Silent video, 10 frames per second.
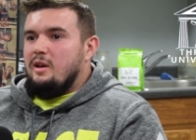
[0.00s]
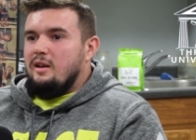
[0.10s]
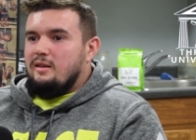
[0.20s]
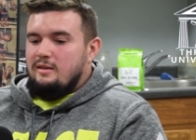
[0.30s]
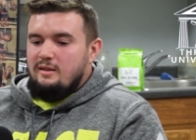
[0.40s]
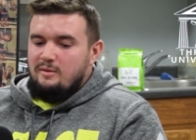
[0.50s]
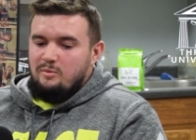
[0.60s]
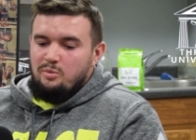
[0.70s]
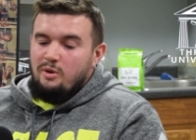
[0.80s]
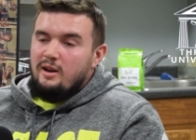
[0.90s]
pick
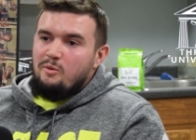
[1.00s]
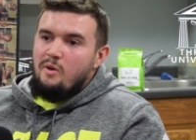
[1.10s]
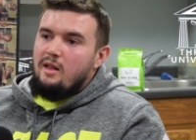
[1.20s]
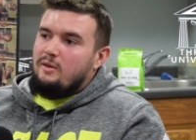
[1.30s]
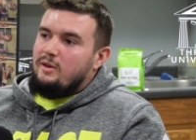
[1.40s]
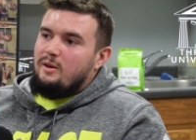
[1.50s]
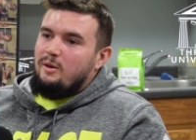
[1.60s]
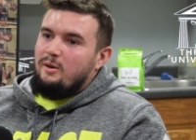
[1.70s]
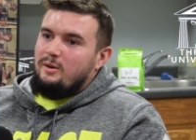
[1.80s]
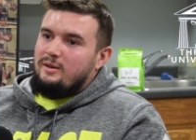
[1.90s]
pretty relevant
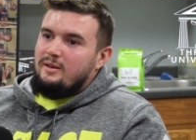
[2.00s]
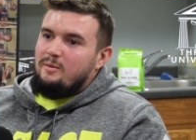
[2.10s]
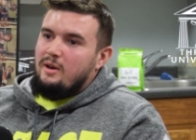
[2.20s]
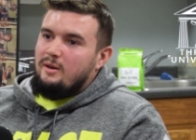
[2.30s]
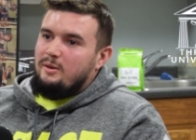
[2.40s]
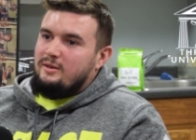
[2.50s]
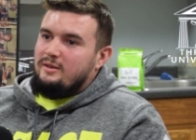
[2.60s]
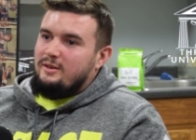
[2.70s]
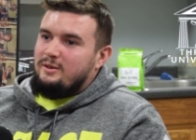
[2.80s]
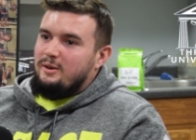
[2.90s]
goals to my goals in
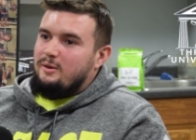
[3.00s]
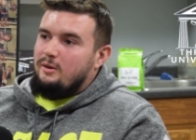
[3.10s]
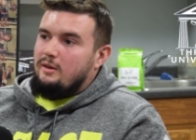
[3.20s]
the circle.